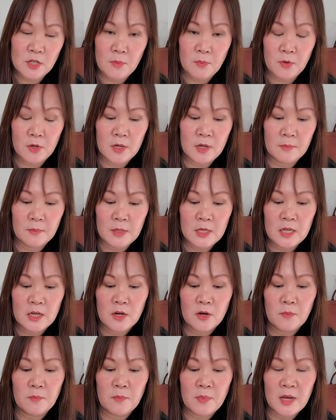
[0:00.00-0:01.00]
I'll put it up
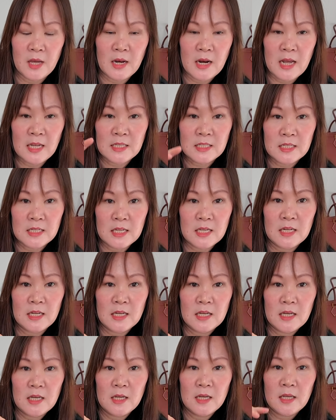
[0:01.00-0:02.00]
here. But I did,
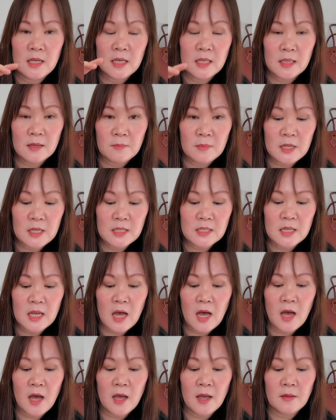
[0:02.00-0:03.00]
in the
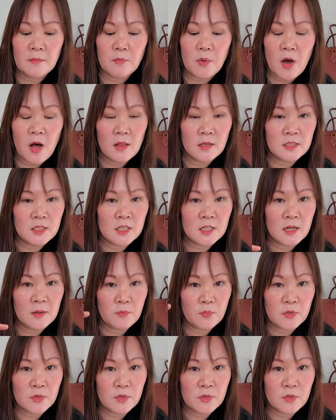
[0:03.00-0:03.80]
meantime, polish it up